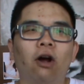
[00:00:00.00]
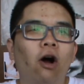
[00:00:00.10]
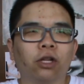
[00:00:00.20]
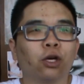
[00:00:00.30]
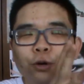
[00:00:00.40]

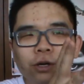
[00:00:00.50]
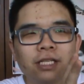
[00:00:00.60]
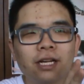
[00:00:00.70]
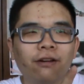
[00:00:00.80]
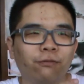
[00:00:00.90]
All the cool
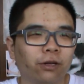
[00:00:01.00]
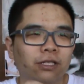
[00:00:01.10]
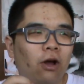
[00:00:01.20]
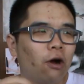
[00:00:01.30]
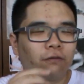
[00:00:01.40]
stuff
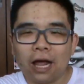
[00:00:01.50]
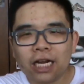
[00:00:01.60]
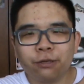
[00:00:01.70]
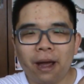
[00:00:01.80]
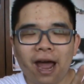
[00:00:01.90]
was all
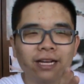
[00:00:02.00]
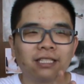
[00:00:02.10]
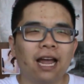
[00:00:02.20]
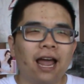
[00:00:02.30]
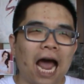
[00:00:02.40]
flashbacks,
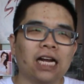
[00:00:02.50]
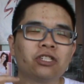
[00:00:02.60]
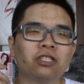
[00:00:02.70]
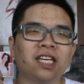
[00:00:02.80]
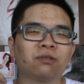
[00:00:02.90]

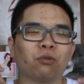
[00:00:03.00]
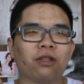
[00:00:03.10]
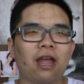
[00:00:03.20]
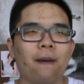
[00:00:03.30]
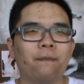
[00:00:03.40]
action scenes
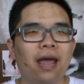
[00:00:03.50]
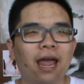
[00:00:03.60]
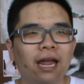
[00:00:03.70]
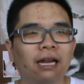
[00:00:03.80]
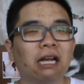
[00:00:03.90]
weren't that
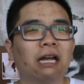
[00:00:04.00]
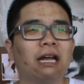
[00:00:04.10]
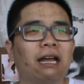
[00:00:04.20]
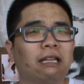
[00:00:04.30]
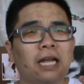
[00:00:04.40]
big,
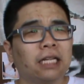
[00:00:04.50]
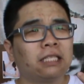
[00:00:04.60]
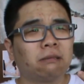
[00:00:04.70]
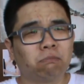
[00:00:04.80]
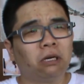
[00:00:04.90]
and
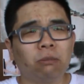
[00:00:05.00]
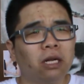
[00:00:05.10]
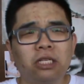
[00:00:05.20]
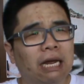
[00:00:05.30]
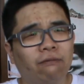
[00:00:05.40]
that's pretty
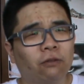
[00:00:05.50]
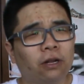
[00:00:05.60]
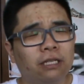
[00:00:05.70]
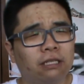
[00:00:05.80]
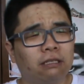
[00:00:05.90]
much it for
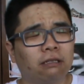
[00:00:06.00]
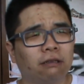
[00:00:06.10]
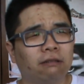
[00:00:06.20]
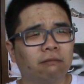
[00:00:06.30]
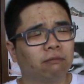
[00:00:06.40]
this
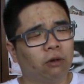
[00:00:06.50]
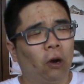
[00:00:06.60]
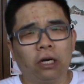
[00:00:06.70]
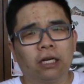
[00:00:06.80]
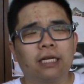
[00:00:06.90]

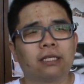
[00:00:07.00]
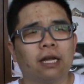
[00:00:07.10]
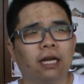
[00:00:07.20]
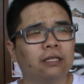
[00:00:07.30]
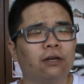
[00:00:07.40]
Hercules
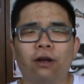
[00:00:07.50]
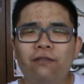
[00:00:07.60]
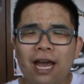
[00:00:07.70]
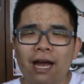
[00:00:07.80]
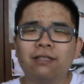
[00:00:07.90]
thing. So
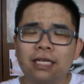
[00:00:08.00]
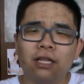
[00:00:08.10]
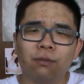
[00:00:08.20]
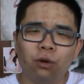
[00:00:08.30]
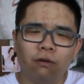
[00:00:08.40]
if you have
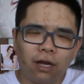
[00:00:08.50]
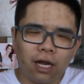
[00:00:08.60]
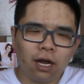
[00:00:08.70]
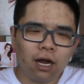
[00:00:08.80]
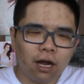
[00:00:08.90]
seen the
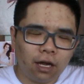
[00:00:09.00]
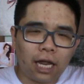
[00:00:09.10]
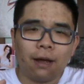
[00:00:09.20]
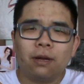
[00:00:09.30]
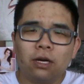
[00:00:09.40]
movie,
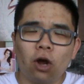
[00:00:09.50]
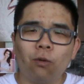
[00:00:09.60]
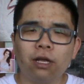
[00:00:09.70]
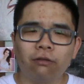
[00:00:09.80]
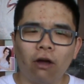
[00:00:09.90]
let me know
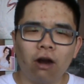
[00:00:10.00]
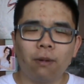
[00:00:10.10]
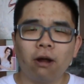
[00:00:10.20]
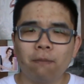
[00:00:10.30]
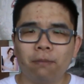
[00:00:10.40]
what you thought
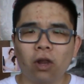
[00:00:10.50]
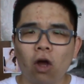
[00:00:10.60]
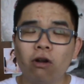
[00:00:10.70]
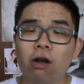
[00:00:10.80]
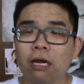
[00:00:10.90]
about it
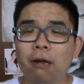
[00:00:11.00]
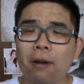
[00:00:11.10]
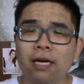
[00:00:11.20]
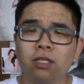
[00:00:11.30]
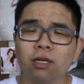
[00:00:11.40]
below, and I'll get
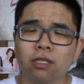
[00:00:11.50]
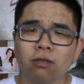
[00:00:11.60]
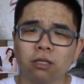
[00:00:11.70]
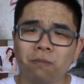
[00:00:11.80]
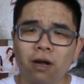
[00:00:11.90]
back to you as
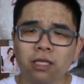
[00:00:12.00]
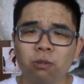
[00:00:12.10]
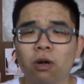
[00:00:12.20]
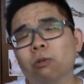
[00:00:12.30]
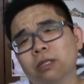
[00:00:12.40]
soon as
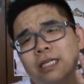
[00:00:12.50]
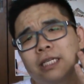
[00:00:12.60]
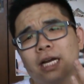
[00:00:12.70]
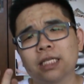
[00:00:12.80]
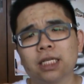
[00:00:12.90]
possible, and we'll
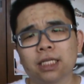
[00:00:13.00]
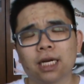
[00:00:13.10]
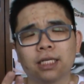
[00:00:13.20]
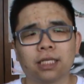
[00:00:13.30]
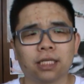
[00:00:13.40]
discuss,
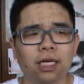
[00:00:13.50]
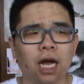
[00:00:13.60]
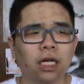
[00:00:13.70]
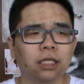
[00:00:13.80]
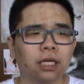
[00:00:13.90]
discuss,
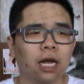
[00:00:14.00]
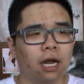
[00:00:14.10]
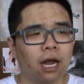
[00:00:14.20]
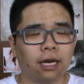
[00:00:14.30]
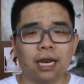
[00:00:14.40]
discuss.
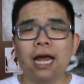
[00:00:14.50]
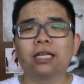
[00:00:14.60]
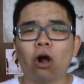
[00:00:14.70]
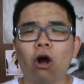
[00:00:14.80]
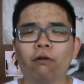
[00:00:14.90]
And that
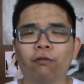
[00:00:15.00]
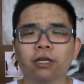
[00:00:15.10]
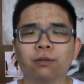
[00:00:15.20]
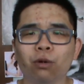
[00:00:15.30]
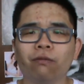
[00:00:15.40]
is all for
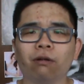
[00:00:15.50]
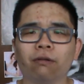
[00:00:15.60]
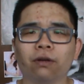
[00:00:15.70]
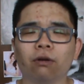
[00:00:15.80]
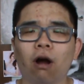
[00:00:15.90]
this movie
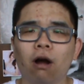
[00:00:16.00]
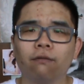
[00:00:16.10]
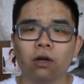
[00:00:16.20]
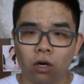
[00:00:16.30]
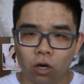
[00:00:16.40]
review
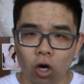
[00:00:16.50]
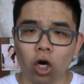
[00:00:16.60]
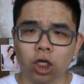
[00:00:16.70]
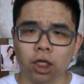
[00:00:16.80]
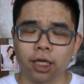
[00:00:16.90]
of
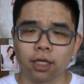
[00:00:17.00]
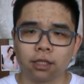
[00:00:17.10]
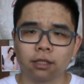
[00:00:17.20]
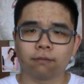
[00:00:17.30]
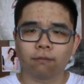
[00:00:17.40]

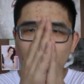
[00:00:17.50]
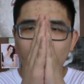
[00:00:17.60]
Hercules.